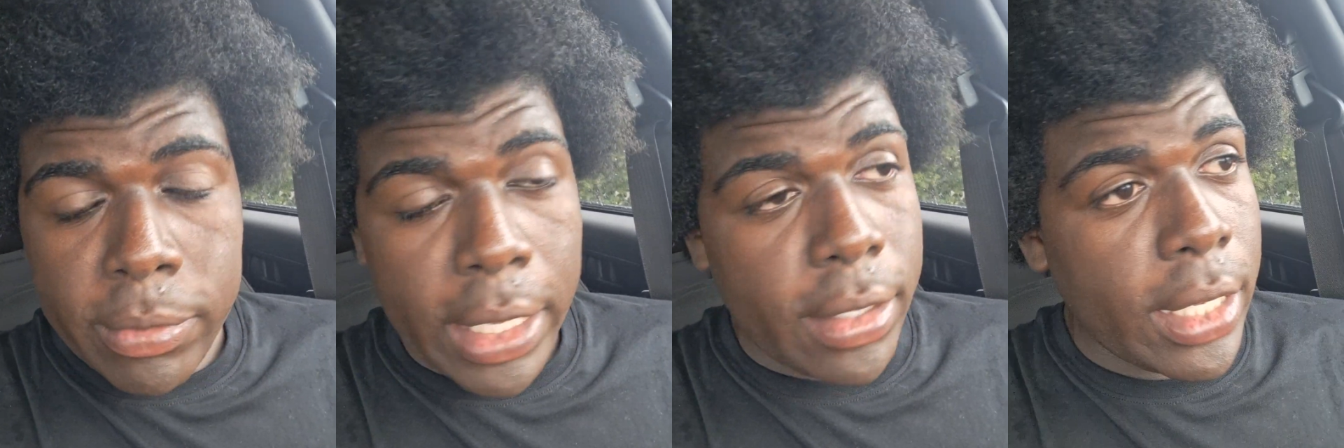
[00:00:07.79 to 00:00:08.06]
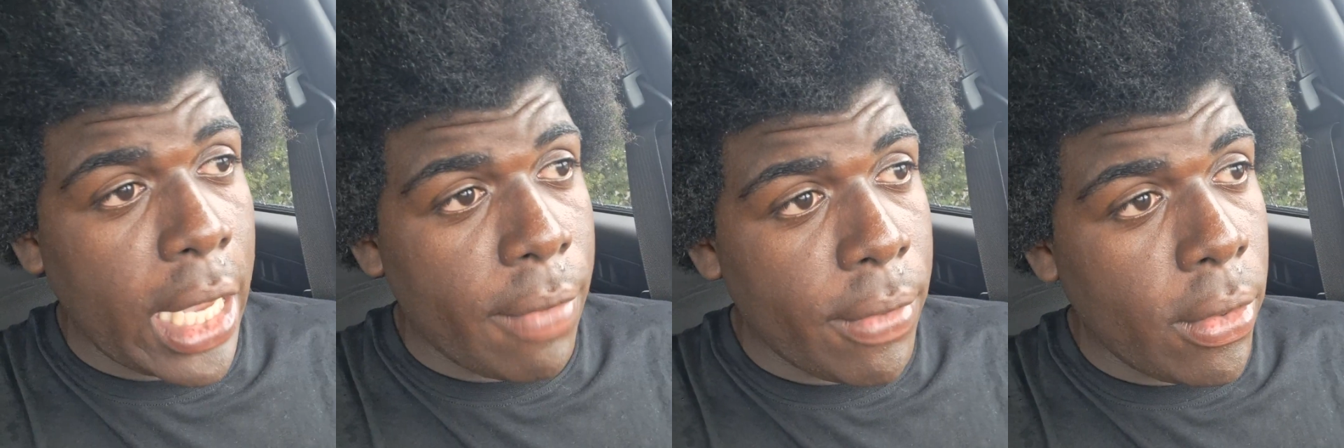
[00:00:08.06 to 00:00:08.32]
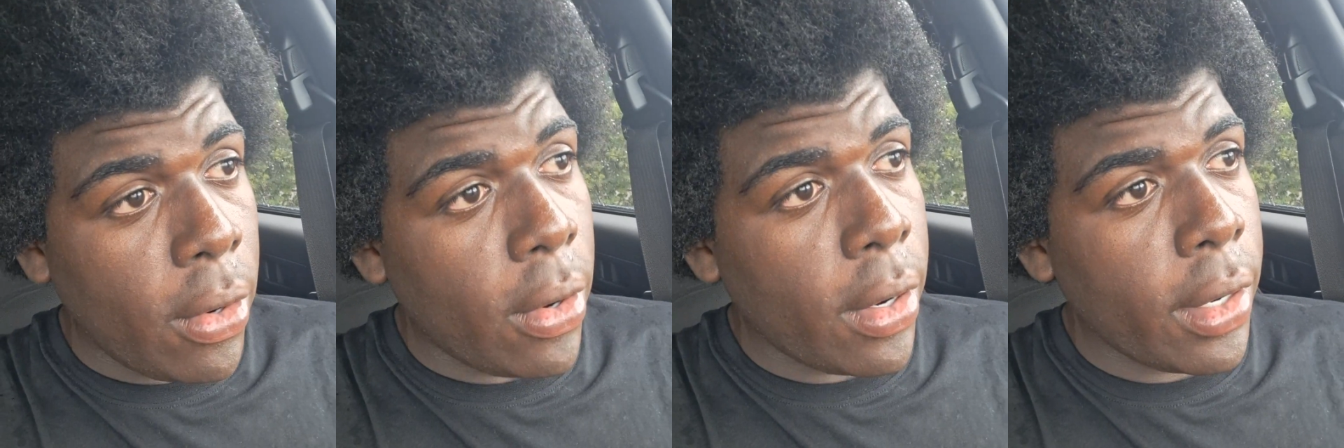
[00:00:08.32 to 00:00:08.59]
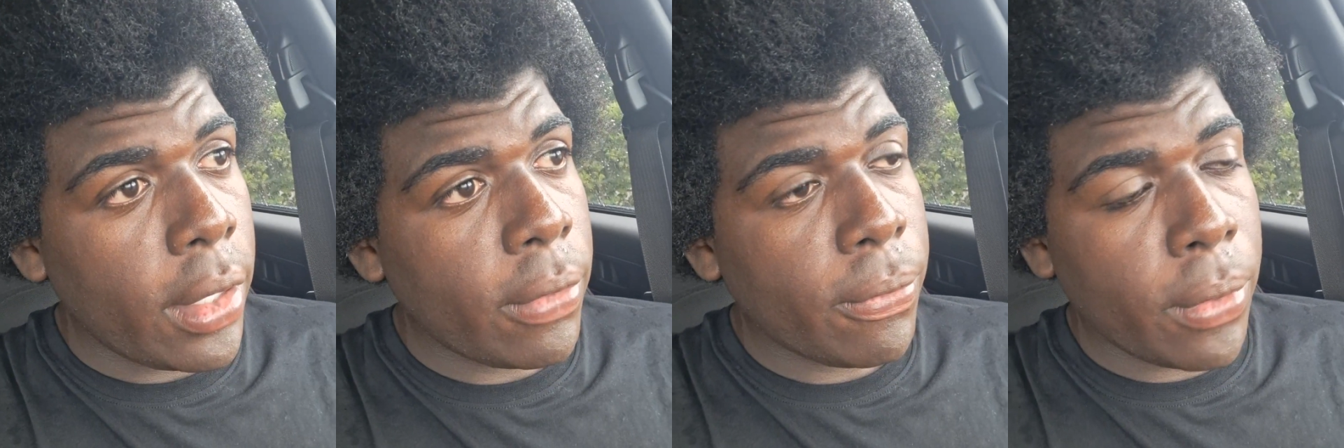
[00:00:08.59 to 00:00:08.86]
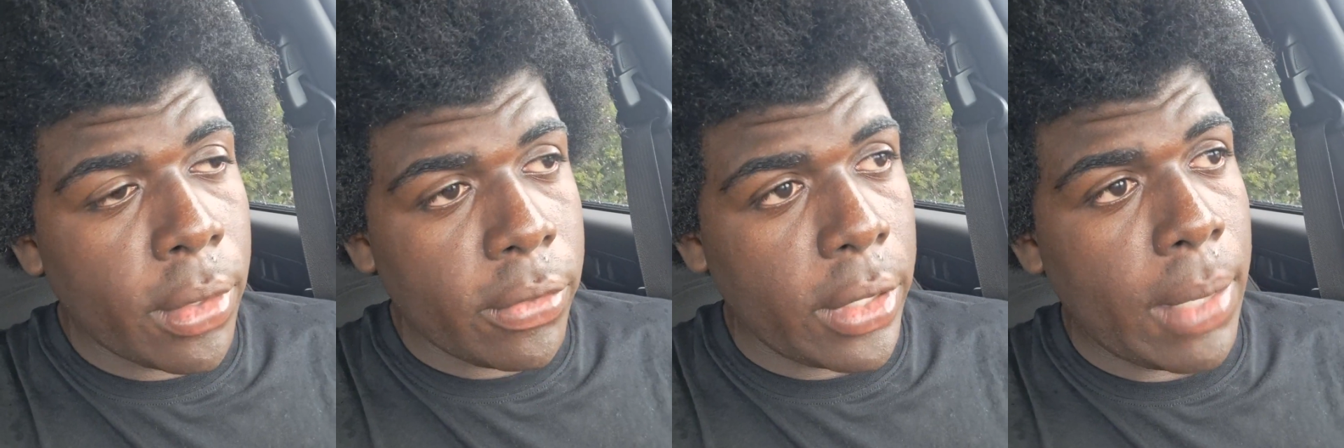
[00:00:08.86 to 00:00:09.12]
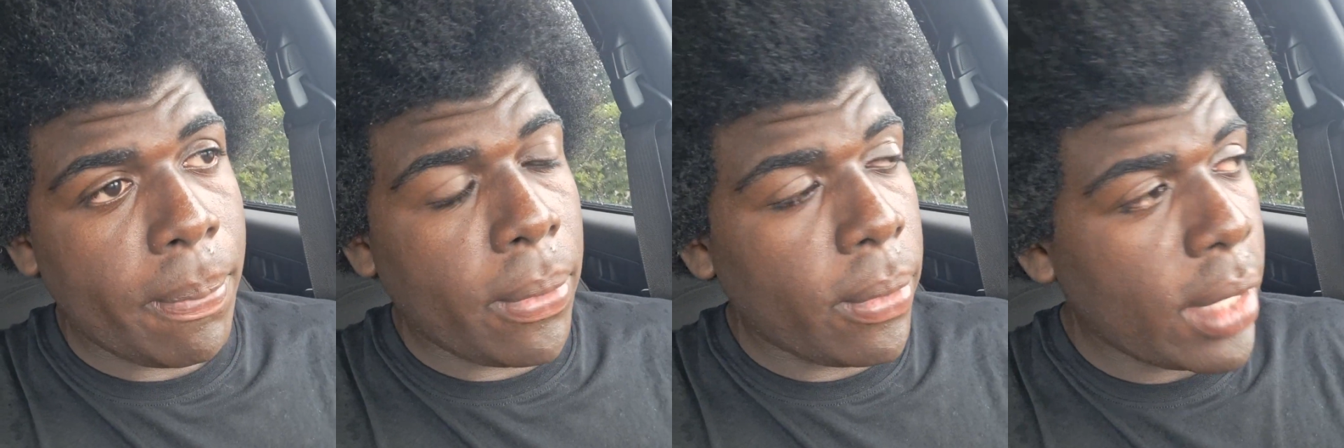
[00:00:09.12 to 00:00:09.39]
Like Kevin Hart, for
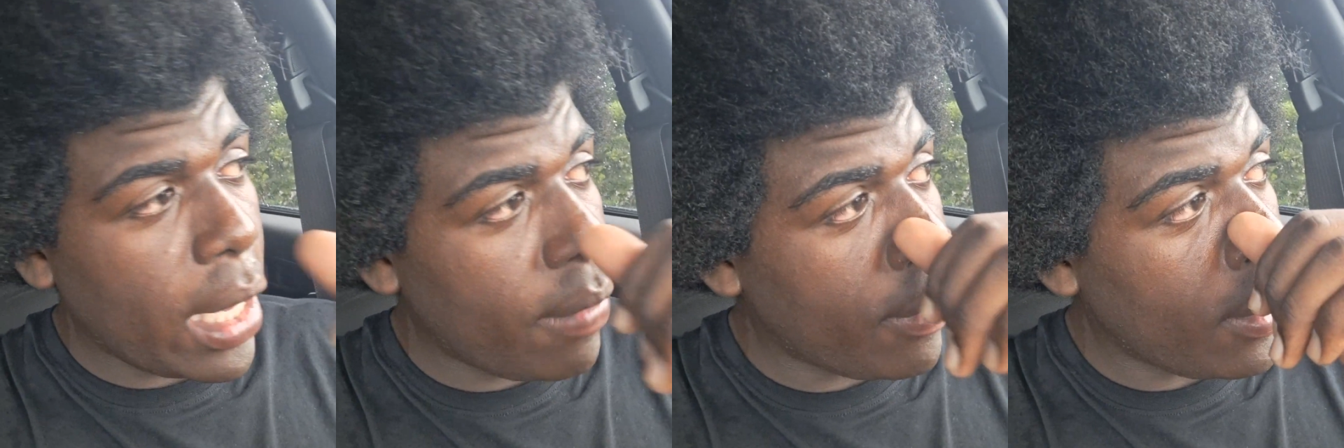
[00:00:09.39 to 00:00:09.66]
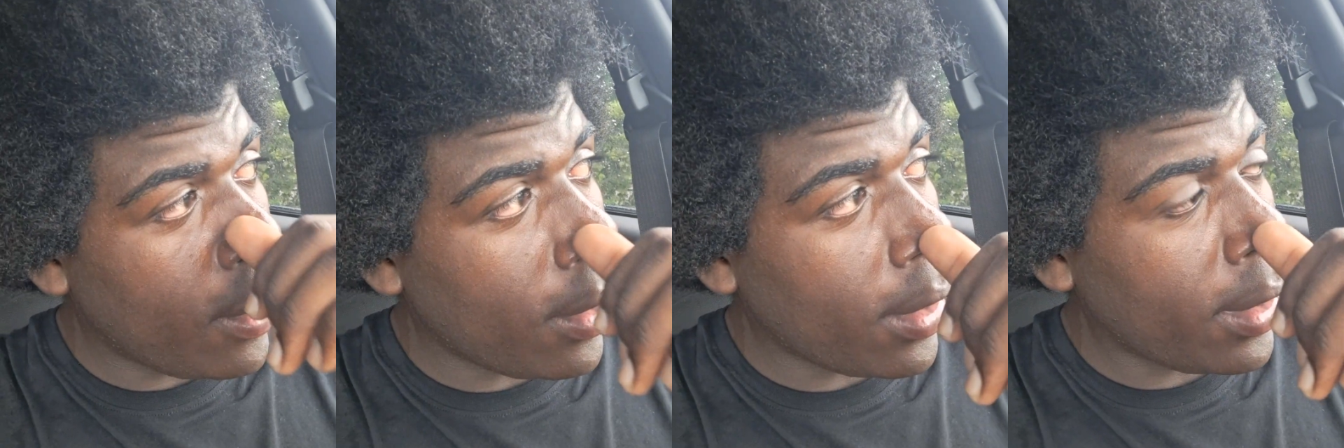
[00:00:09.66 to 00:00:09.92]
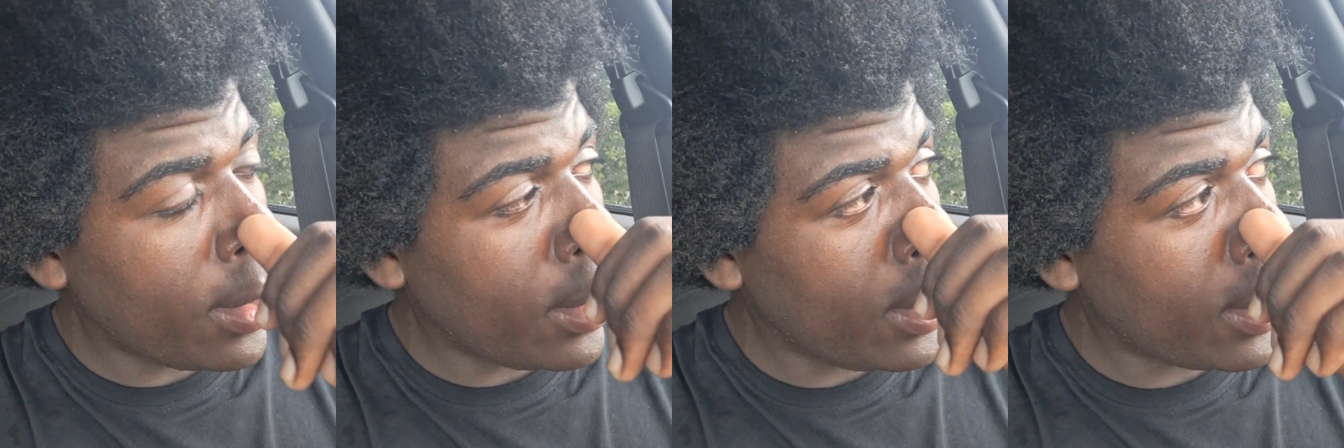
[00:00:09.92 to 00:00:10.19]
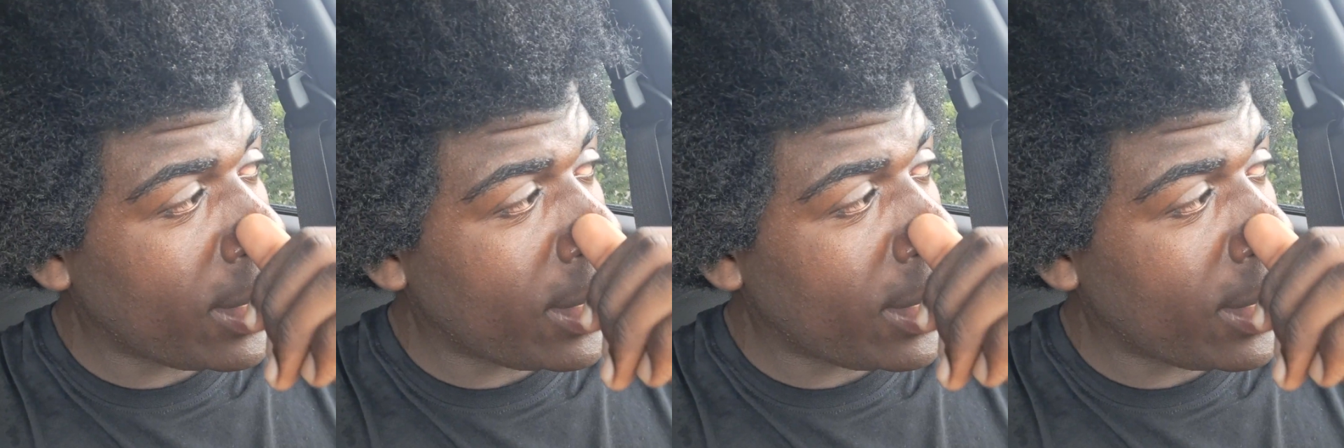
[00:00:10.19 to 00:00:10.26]
example, Kevin Hart